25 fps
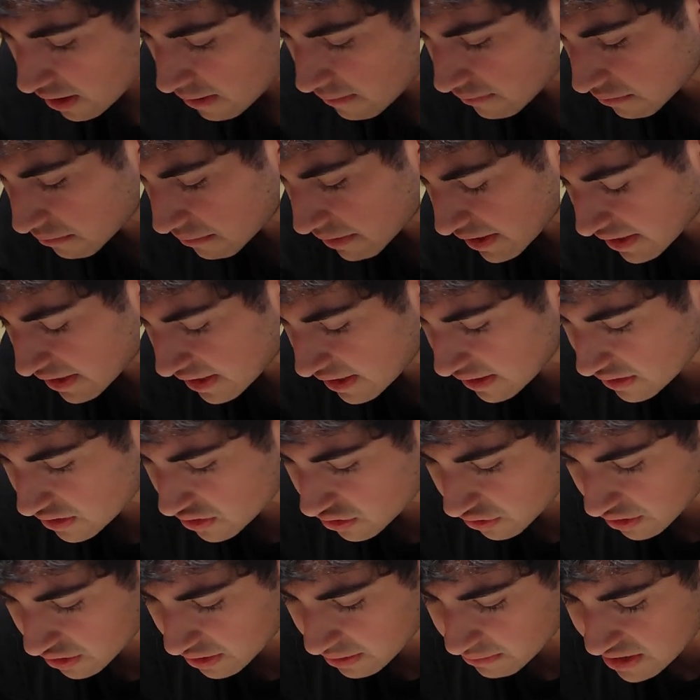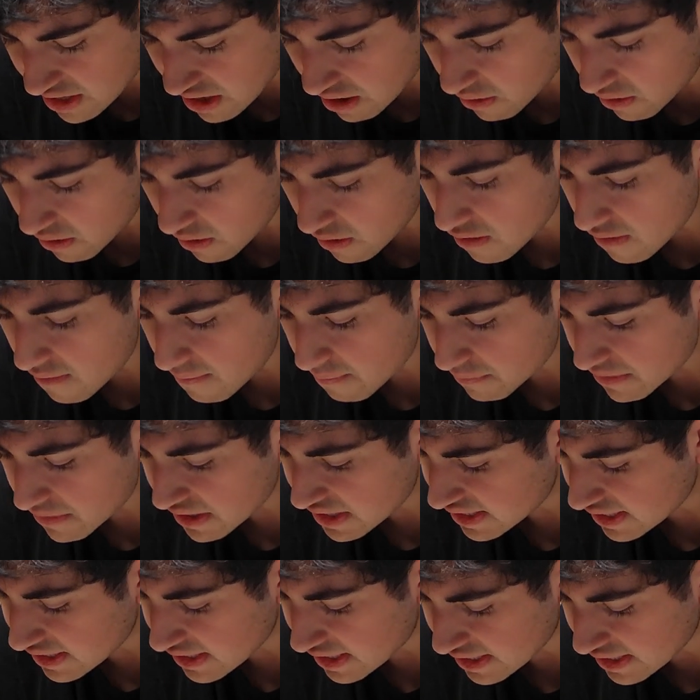from my knee and screamed out, "Oh, miss,
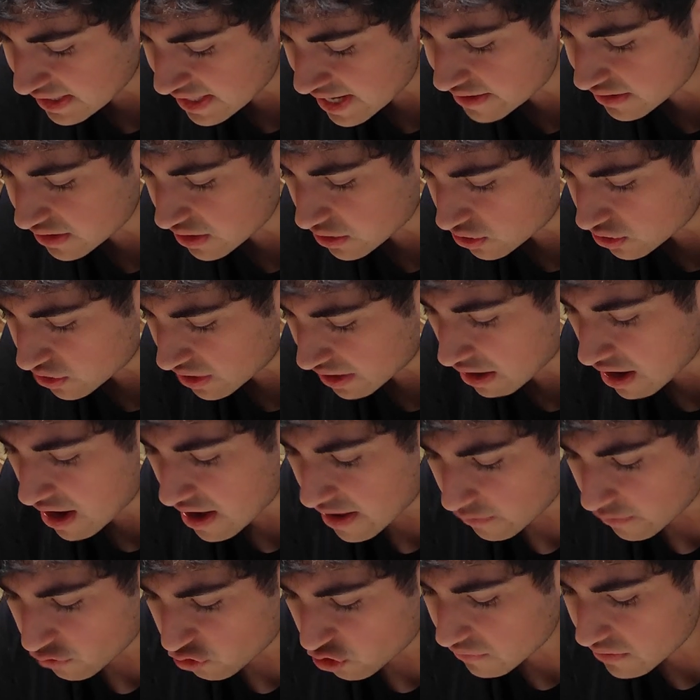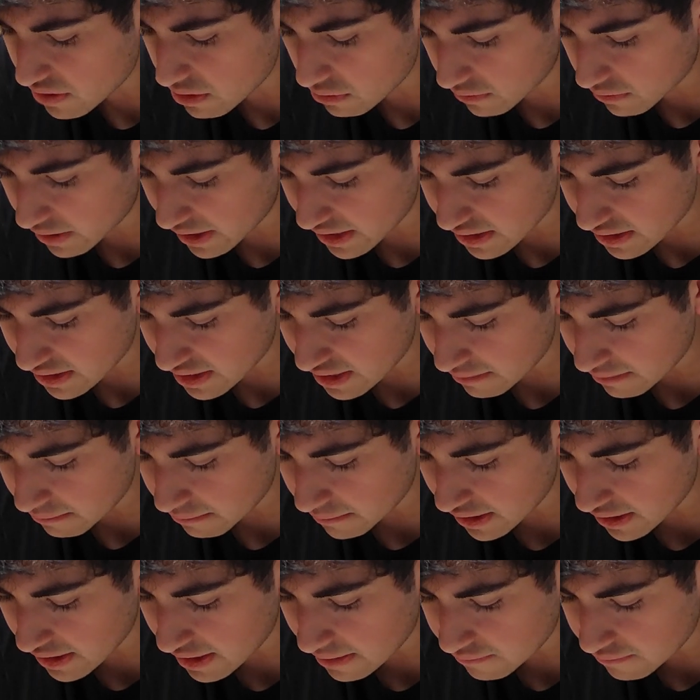that's a nasty trick. You have no right to nip me,
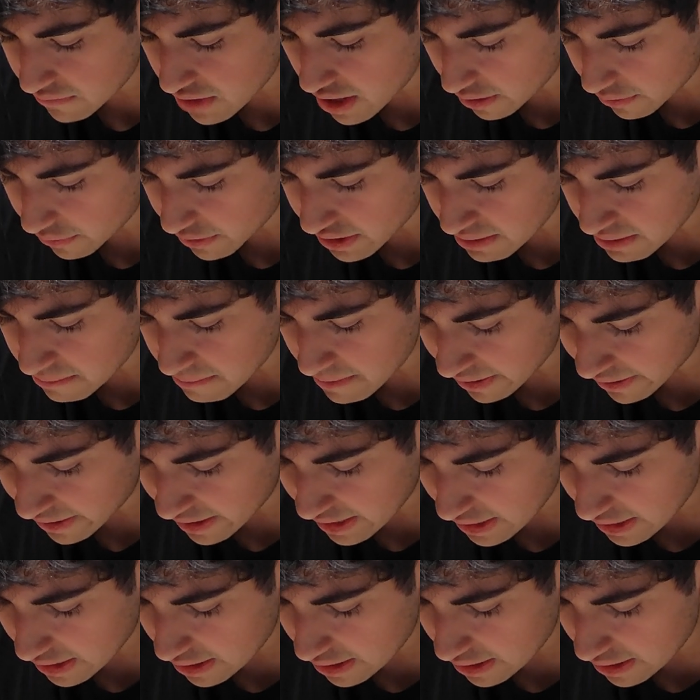and I'm not going to bear it."